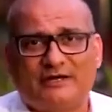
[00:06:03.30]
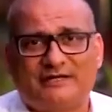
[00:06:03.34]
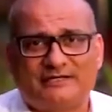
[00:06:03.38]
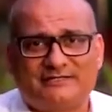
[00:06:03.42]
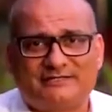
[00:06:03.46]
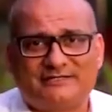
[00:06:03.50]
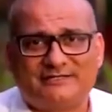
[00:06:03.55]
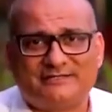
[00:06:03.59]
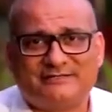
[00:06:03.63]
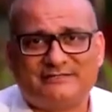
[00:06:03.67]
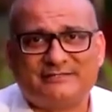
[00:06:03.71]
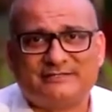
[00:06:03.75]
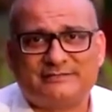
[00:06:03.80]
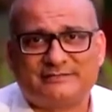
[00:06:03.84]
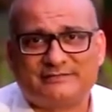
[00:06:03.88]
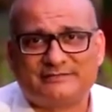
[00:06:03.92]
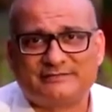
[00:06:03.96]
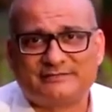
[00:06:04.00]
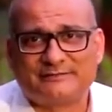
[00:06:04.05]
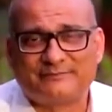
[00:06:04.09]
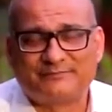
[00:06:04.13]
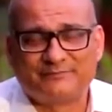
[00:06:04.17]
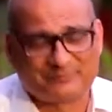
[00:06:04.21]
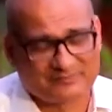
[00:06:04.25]
all
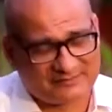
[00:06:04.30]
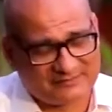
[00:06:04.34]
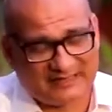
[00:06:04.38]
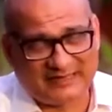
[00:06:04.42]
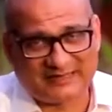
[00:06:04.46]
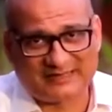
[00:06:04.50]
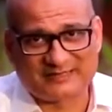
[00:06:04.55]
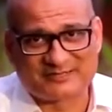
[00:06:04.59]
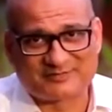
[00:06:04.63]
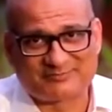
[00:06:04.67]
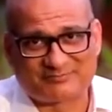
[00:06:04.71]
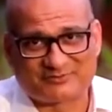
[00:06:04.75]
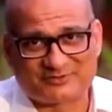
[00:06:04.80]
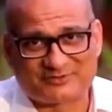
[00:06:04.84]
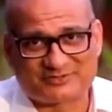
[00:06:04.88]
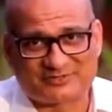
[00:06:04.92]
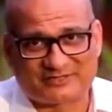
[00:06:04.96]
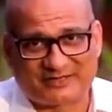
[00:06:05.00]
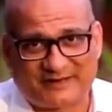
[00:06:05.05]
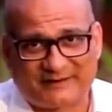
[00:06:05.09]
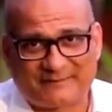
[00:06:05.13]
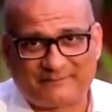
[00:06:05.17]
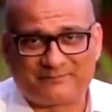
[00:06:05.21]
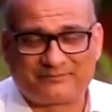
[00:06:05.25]
diseases, that is
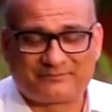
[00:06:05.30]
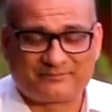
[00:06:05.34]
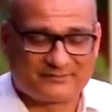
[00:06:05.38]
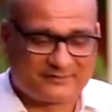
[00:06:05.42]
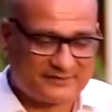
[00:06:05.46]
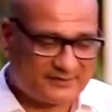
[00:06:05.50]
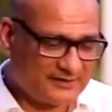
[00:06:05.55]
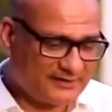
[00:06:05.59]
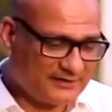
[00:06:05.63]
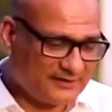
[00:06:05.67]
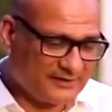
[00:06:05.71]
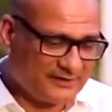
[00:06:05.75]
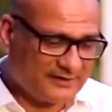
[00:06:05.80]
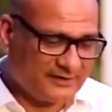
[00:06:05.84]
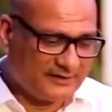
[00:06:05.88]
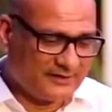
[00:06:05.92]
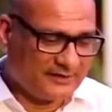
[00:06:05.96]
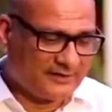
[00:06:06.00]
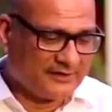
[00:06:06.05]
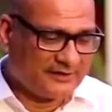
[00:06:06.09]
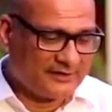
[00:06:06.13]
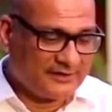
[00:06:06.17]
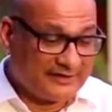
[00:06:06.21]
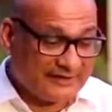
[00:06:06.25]
MUSTA.
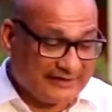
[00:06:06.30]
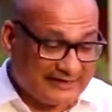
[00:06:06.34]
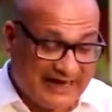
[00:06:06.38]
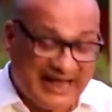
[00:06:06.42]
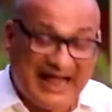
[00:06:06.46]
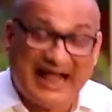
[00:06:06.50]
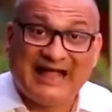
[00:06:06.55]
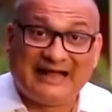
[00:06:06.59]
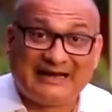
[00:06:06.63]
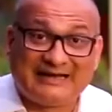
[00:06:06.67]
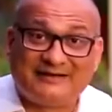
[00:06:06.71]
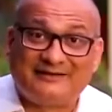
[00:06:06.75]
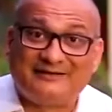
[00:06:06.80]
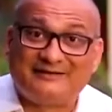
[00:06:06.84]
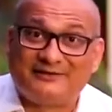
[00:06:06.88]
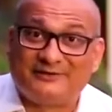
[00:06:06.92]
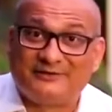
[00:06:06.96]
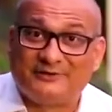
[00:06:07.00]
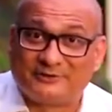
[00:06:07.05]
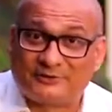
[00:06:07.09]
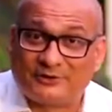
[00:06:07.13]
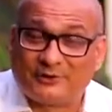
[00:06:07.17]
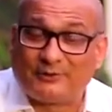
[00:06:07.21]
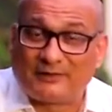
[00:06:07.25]
And
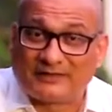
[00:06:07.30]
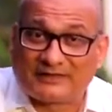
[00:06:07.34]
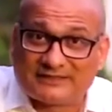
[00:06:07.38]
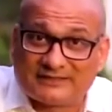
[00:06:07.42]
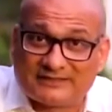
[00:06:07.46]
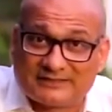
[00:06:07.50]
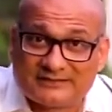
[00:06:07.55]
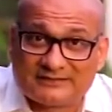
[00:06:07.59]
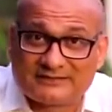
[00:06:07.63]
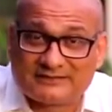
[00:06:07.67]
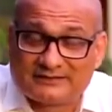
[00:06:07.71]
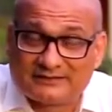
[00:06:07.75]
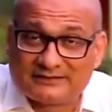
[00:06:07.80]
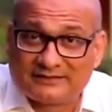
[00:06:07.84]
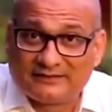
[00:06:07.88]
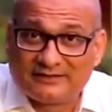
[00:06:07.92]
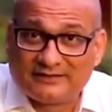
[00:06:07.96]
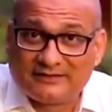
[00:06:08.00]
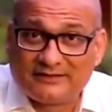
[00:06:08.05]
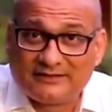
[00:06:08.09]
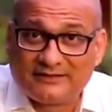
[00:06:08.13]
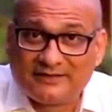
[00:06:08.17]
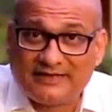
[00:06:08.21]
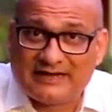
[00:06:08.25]
you know what it is?
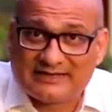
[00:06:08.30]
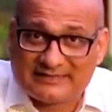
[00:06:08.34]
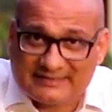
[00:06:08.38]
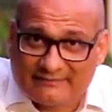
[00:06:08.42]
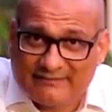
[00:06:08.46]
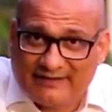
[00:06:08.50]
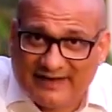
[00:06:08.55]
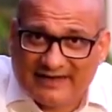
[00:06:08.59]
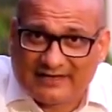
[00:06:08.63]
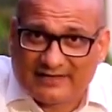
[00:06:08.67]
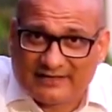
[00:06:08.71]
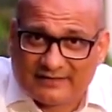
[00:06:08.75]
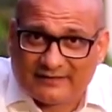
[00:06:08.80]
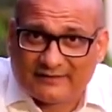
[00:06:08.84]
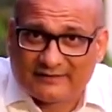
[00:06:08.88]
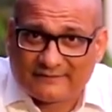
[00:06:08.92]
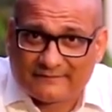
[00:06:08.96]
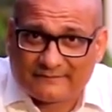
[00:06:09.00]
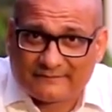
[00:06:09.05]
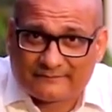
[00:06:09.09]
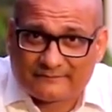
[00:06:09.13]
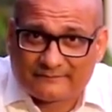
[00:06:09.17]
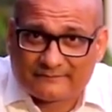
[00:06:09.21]
It's a weed.